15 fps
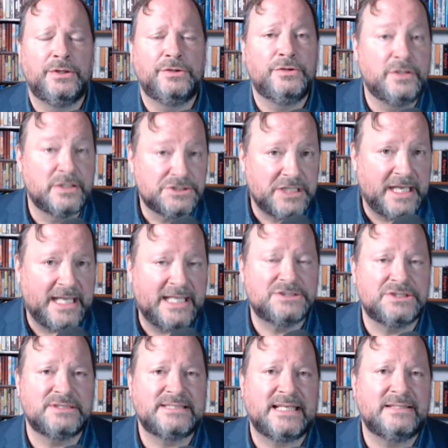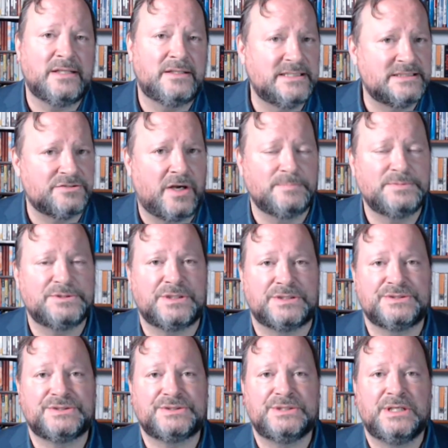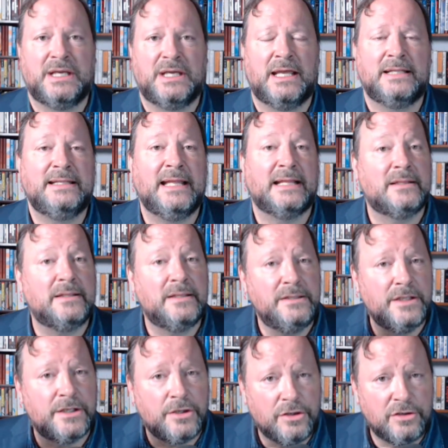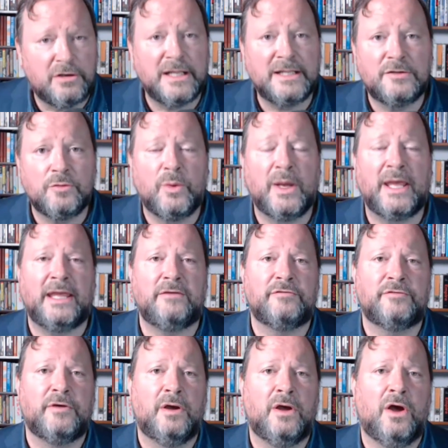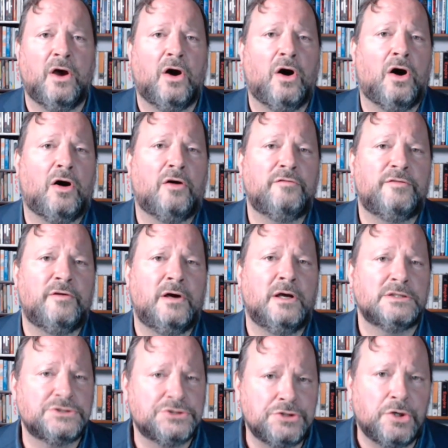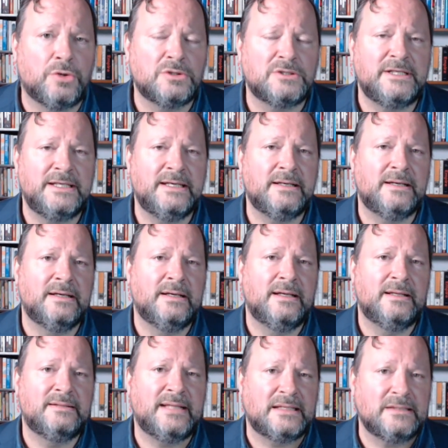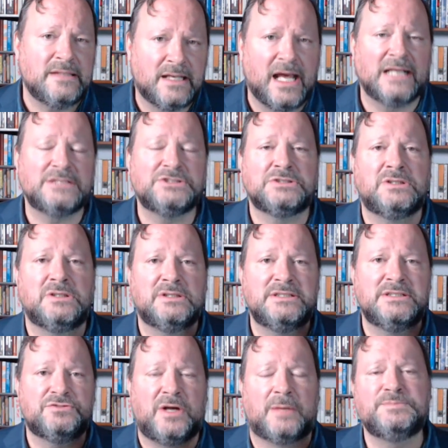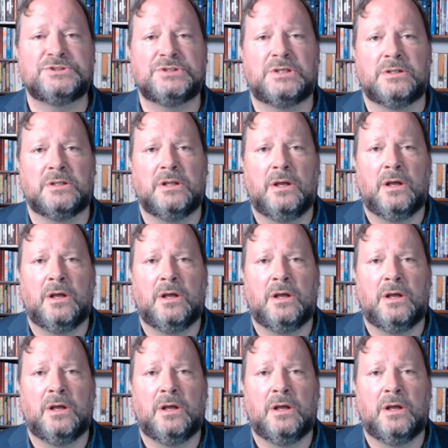to the changes and the disruptions that the current wave of jolting technological disruption